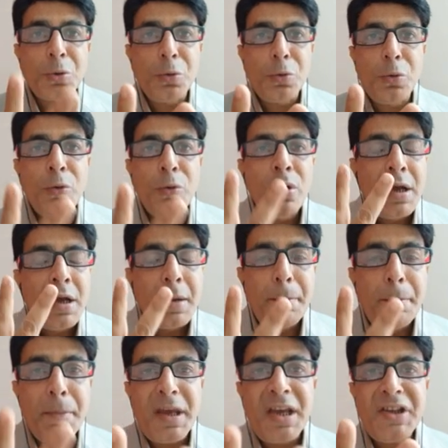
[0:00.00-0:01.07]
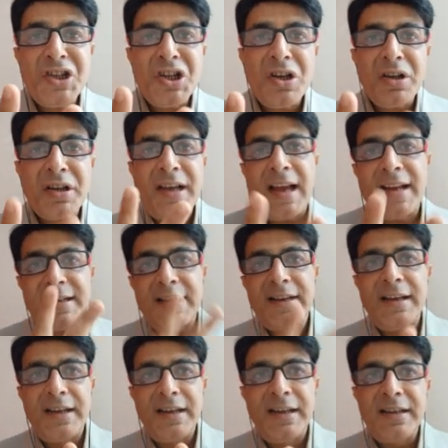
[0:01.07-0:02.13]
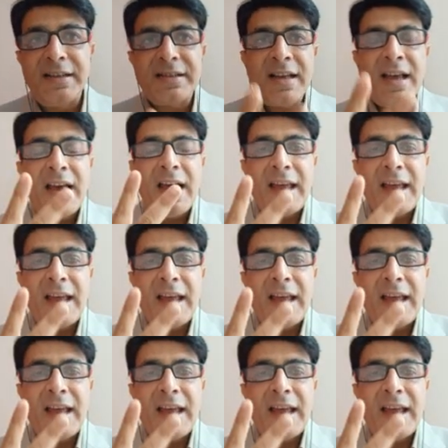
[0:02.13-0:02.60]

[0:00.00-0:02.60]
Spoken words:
two major categories,